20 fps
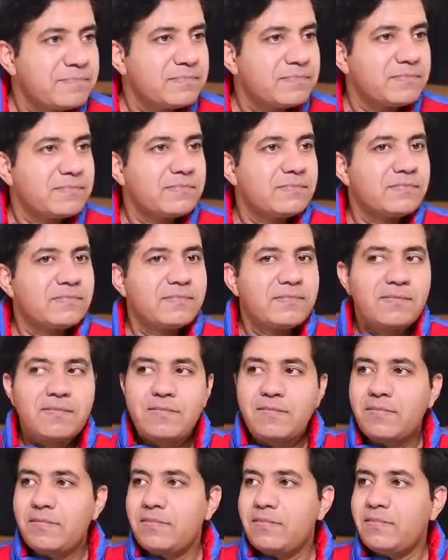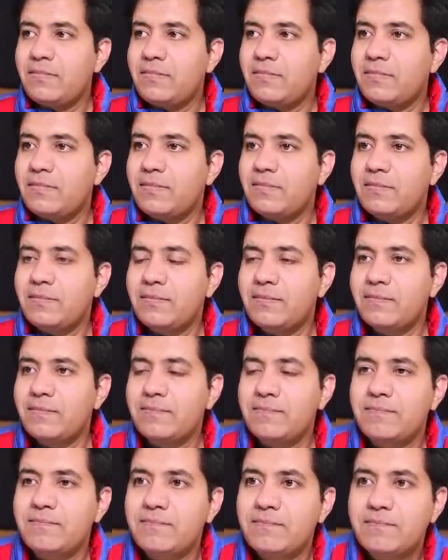
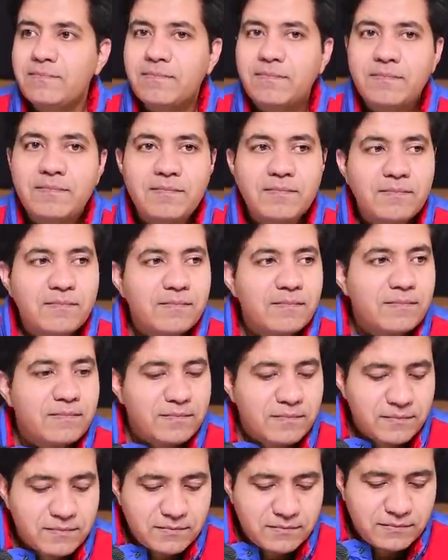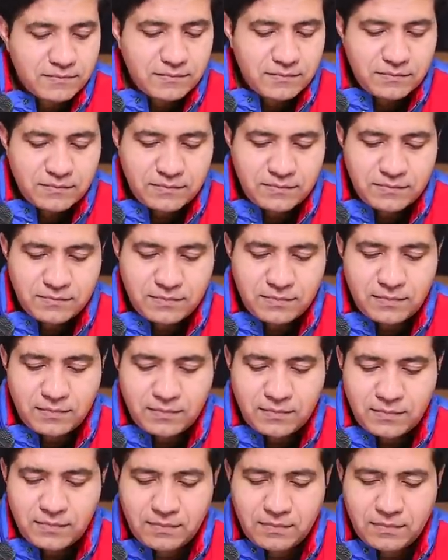
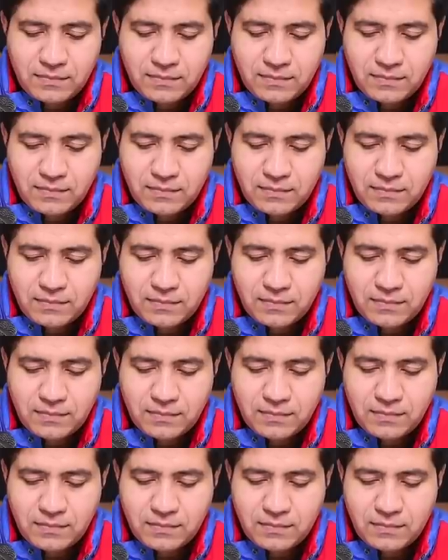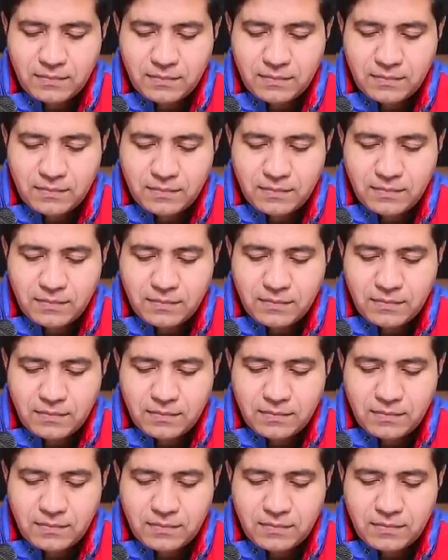
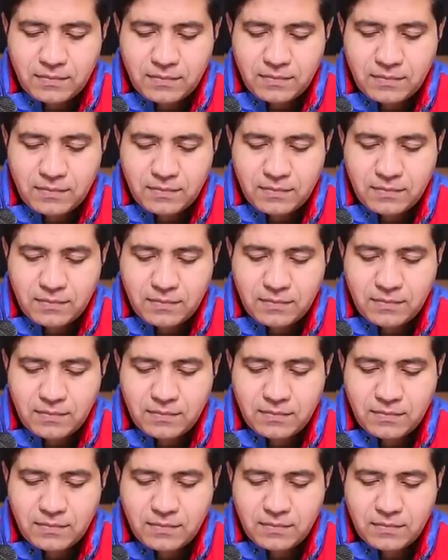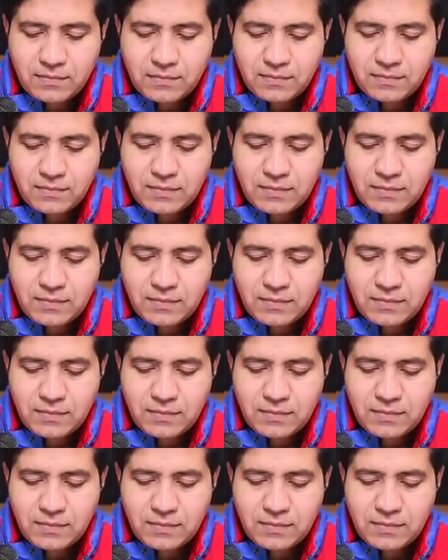[no speech]